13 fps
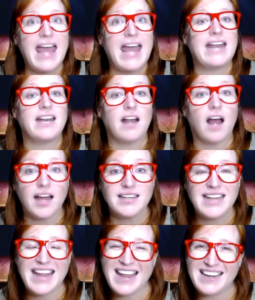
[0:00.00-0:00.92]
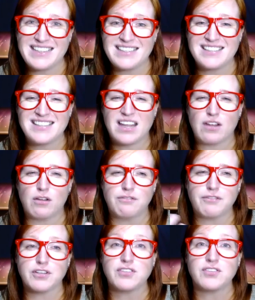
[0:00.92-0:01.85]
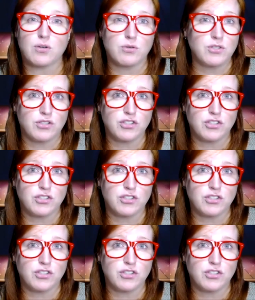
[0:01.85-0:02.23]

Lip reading: and an uncanny skill for social